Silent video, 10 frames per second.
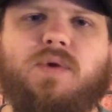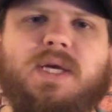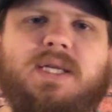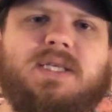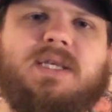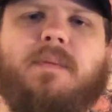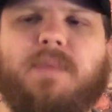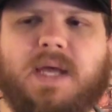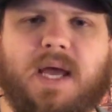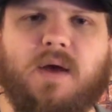need
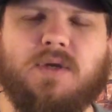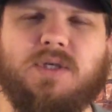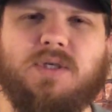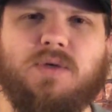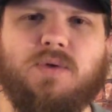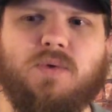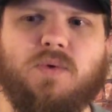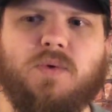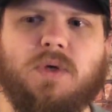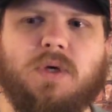something else to